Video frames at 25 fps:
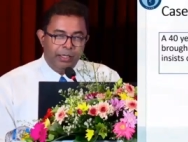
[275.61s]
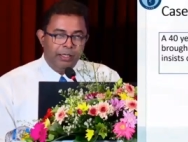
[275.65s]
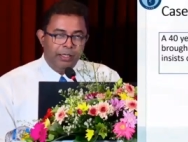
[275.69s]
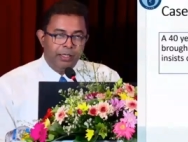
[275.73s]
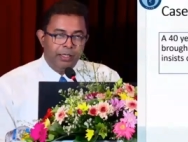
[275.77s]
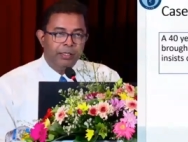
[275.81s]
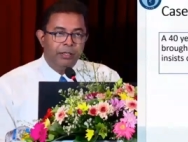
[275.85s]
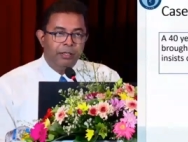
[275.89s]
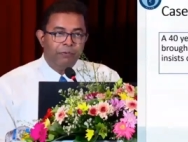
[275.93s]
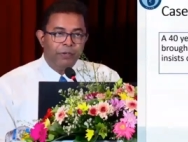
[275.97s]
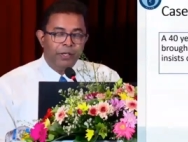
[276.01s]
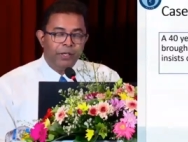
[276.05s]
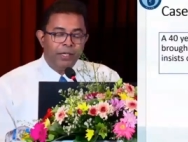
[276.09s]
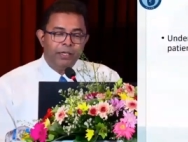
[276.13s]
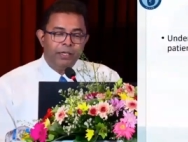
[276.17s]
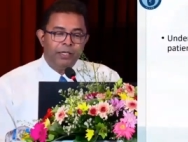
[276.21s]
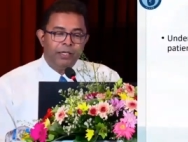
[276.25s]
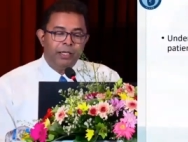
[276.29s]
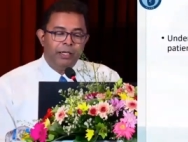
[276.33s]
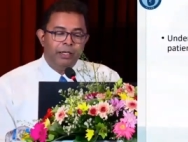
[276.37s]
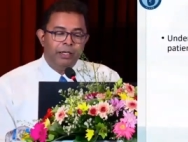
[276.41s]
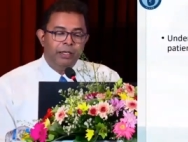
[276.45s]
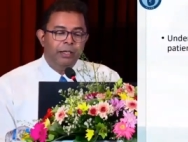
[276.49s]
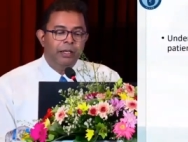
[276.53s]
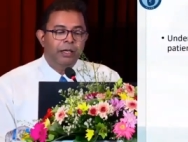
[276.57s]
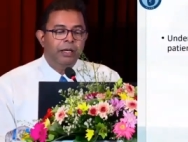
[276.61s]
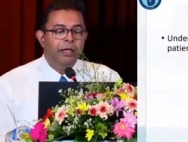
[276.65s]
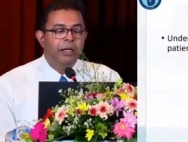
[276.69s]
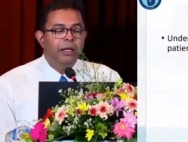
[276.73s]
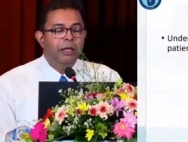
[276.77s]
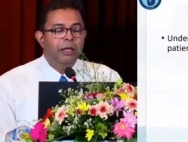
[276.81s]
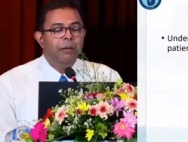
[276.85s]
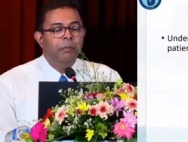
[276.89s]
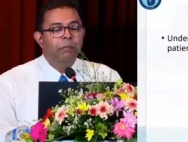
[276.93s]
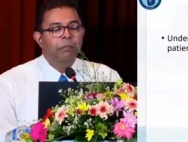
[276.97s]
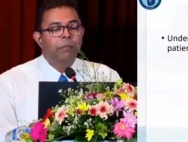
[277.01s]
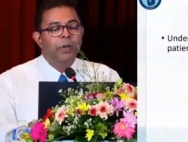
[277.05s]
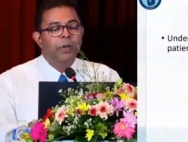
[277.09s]
affected
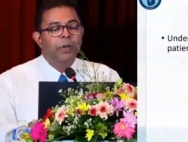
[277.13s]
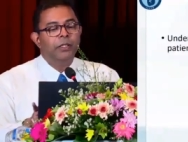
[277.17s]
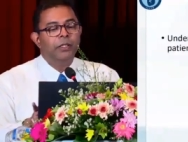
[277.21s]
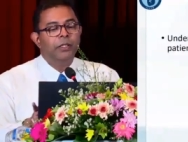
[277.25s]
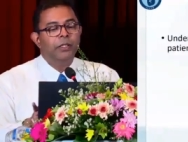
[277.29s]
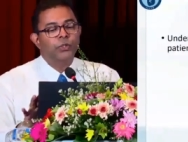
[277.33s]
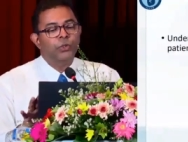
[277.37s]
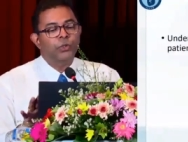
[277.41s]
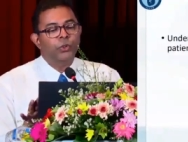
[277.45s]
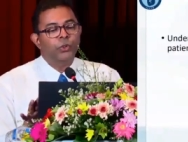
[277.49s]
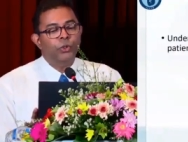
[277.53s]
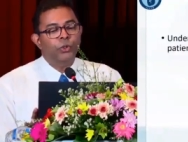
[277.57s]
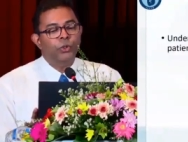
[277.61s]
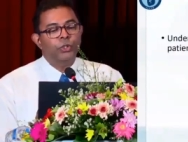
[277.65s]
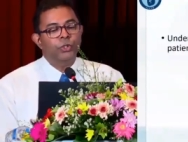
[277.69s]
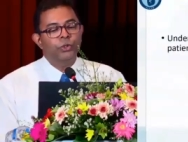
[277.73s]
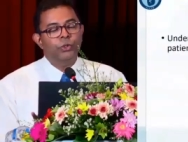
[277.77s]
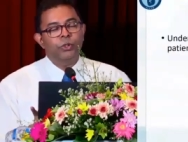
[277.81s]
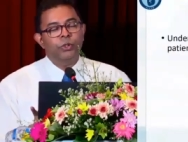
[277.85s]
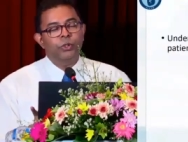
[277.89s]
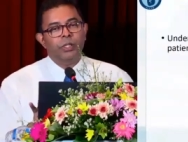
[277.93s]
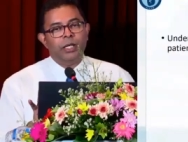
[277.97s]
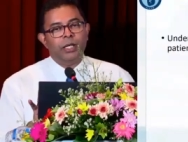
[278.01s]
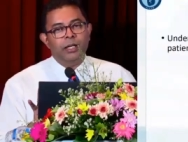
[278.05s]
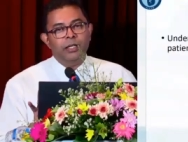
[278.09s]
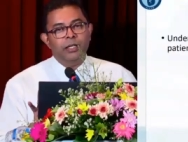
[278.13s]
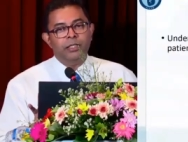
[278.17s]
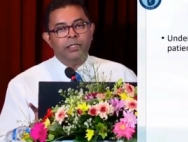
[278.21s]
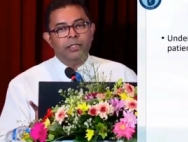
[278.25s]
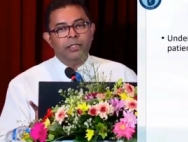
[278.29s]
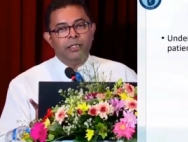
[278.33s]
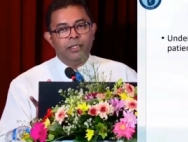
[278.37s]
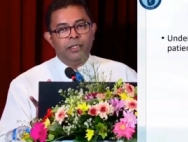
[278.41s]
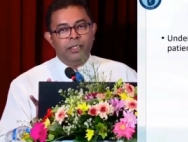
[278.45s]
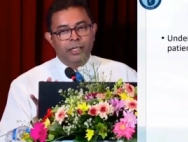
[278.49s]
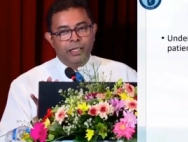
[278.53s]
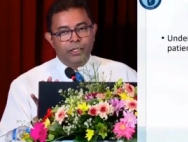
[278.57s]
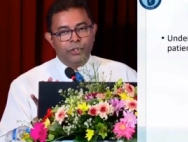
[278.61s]
by the socio-cultural